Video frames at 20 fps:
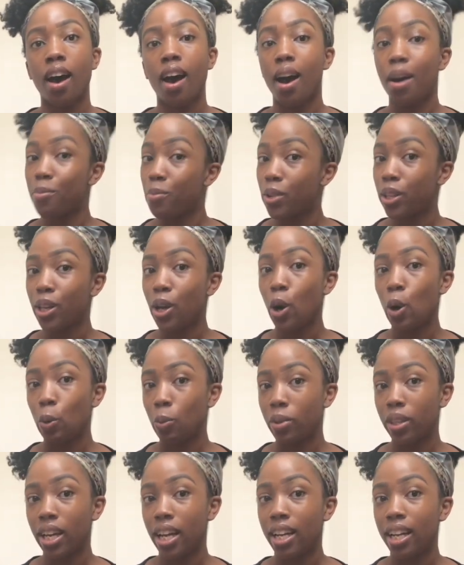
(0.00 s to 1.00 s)
I'm really
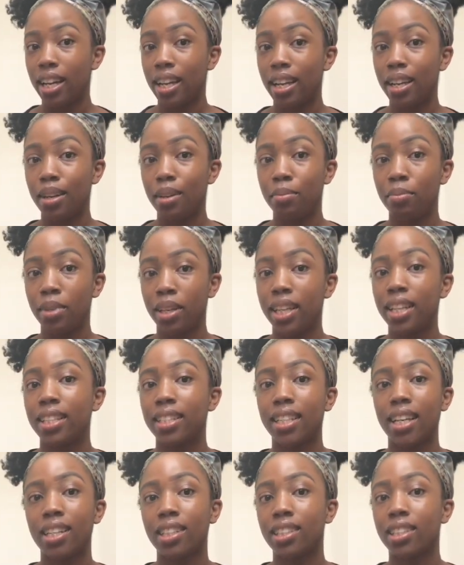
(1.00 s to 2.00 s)
hoping that I am because
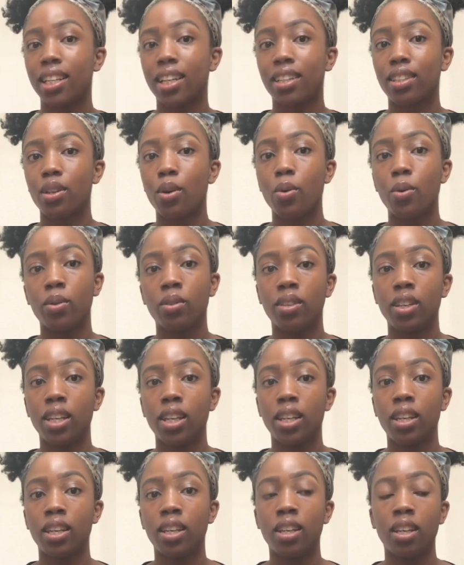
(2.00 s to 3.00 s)
that's like the
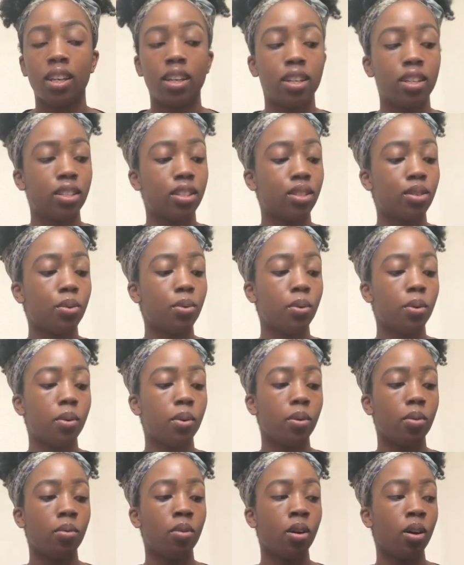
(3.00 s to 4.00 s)
only
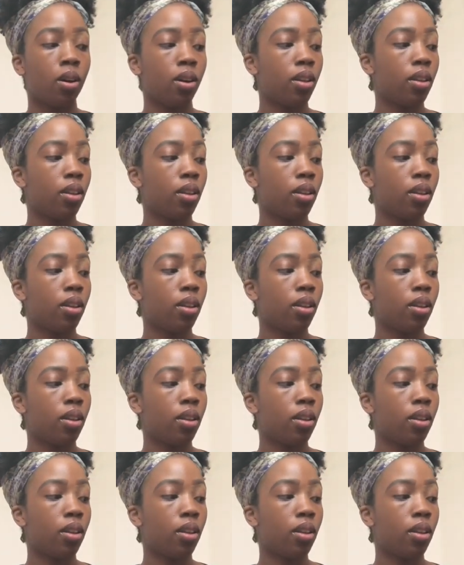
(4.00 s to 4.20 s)
school